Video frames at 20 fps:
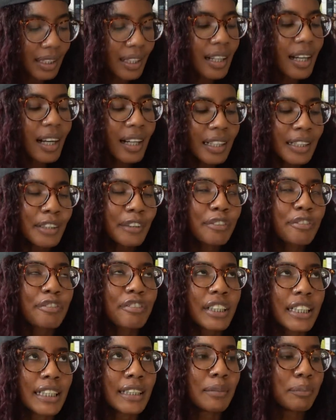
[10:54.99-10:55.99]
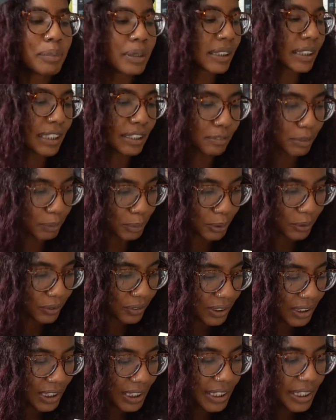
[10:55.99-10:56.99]
Unfrickin' believable.
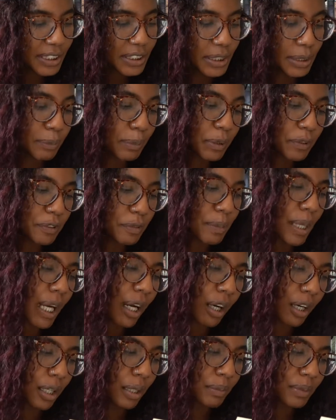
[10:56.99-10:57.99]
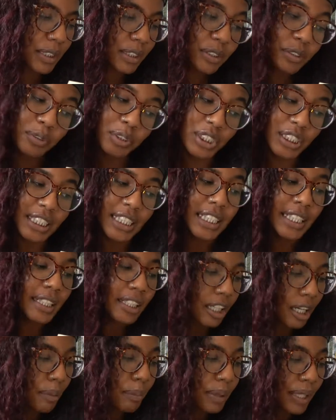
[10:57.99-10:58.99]
She moves my arms so she can get
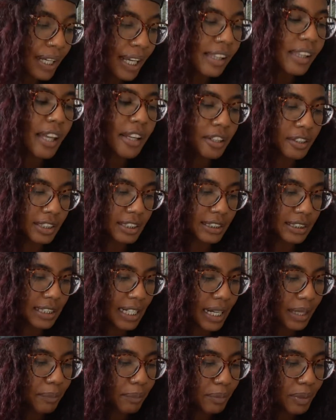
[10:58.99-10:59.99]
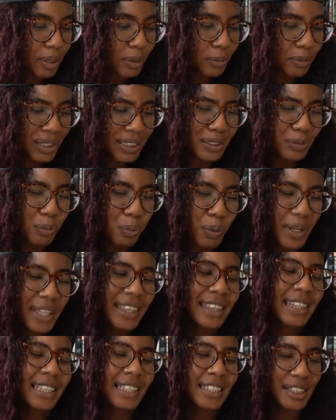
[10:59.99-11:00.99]
up, and I let her this time. What is
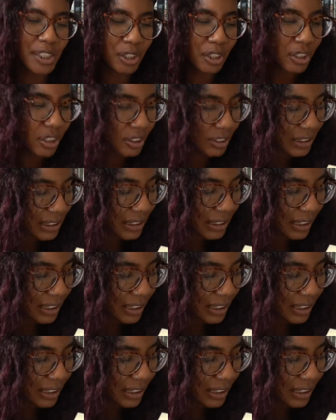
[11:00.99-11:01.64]
with these girls?